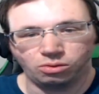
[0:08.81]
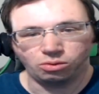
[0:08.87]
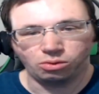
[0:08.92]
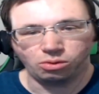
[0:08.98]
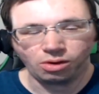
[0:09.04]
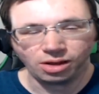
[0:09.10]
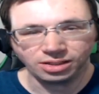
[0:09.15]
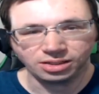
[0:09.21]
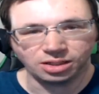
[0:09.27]

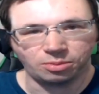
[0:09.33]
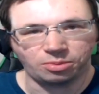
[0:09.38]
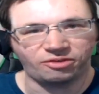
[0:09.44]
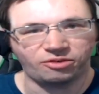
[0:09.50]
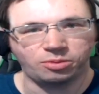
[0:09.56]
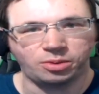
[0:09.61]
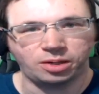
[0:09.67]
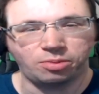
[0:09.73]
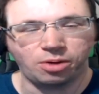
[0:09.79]
What's up
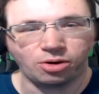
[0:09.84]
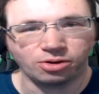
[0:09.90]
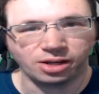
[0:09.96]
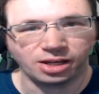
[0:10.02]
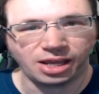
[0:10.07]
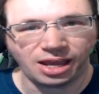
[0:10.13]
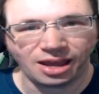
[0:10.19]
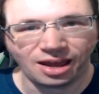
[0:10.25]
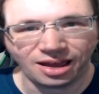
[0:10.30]
everybody,
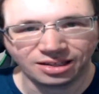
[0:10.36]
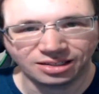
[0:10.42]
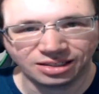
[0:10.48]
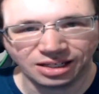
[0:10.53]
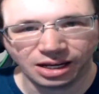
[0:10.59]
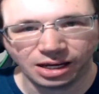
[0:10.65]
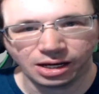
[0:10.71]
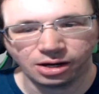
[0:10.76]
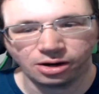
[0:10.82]
PokéKaos
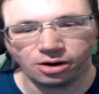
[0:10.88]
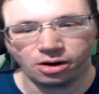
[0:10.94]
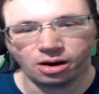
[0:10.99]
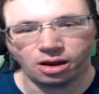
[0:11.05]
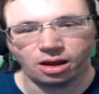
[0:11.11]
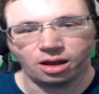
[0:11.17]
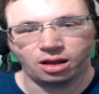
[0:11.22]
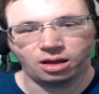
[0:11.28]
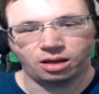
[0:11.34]
here
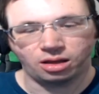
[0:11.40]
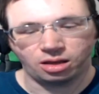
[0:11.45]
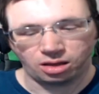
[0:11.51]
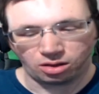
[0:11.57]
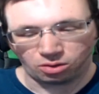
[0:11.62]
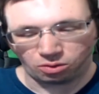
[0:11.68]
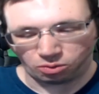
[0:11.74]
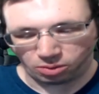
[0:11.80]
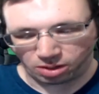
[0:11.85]

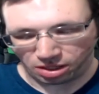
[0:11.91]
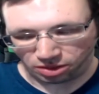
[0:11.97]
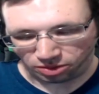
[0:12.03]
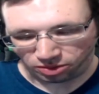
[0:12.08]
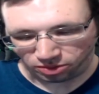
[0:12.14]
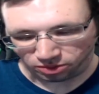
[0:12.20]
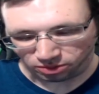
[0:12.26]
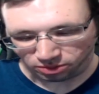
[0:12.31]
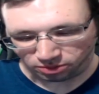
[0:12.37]

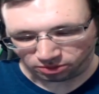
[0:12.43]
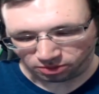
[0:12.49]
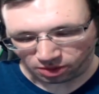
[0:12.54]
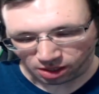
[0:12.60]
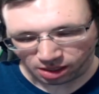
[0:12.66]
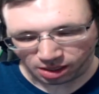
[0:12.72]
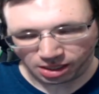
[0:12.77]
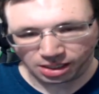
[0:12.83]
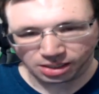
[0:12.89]
with,
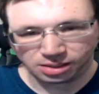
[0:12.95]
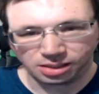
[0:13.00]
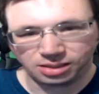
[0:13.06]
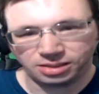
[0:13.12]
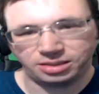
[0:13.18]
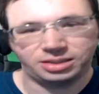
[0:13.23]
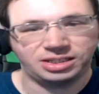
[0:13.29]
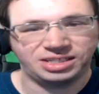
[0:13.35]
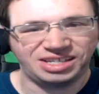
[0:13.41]
I guess, a
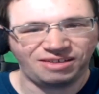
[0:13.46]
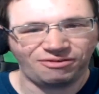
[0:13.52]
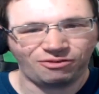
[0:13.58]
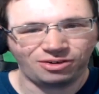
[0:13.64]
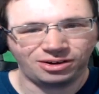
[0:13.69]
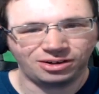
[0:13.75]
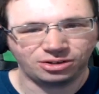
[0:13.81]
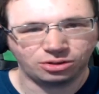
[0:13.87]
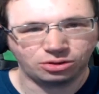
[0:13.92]

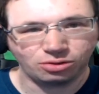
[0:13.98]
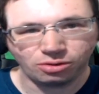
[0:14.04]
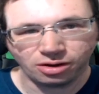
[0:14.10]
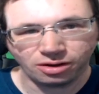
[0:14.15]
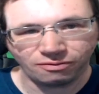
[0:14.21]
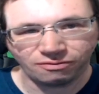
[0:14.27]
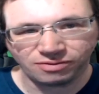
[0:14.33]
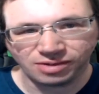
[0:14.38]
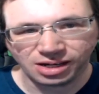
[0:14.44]
different sort
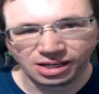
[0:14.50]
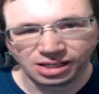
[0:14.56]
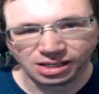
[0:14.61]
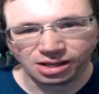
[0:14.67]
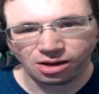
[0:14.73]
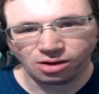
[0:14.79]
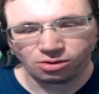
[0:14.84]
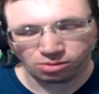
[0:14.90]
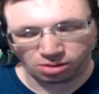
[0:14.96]
of
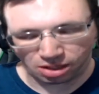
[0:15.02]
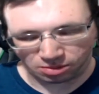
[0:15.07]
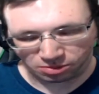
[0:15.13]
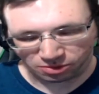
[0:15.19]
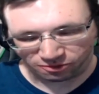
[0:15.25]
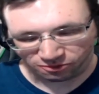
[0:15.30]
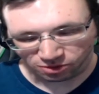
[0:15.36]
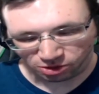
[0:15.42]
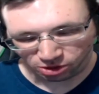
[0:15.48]
video. I
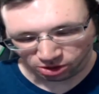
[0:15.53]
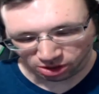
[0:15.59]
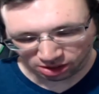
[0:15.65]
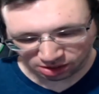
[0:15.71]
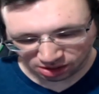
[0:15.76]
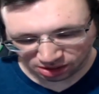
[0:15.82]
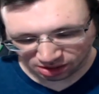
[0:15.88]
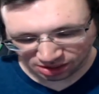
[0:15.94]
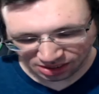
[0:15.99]
if you're
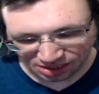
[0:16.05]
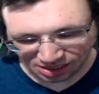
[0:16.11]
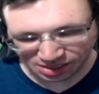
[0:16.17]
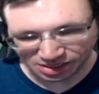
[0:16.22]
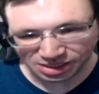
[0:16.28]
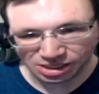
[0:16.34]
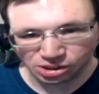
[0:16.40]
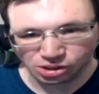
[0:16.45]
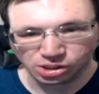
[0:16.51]
into the
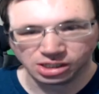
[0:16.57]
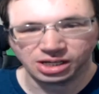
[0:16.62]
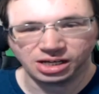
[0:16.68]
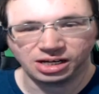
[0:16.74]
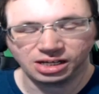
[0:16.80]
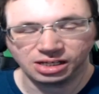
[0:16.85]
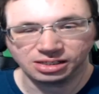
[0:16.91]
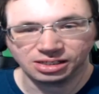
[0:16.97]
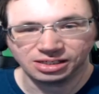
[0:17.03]
TCG, it
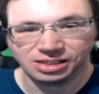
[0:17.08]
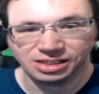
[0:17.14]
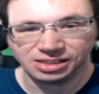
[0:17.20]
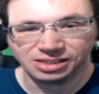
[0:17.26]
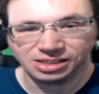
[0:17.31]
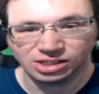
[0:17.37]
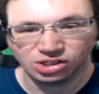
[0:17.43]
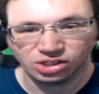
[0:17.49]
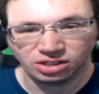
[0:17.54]
is a
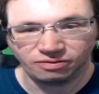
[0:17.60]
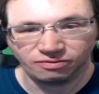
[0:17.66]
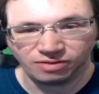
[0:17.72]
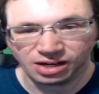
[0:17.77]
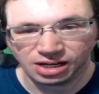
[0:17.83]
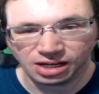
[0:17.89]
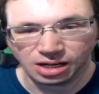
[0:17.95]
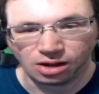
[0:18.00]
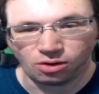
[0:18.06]
TCG
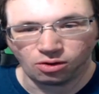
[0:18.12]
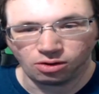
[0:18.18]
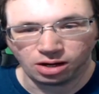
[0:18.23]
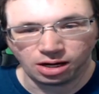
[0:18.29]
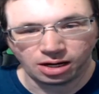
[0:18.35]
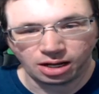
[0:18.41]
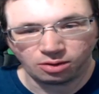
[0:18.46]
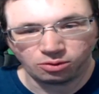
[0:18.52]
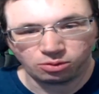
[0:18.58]
video,
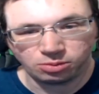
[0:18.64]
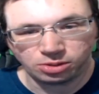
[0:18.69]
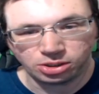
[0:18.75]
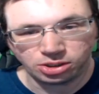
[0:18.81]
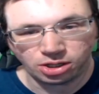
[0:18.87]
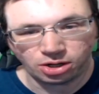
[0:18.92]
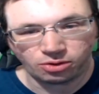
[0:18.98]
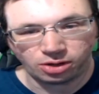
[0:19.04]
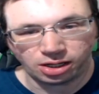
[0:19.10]
and I will be
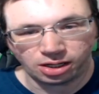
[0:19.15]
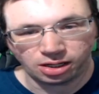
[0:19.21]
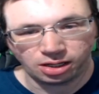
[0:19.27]
showing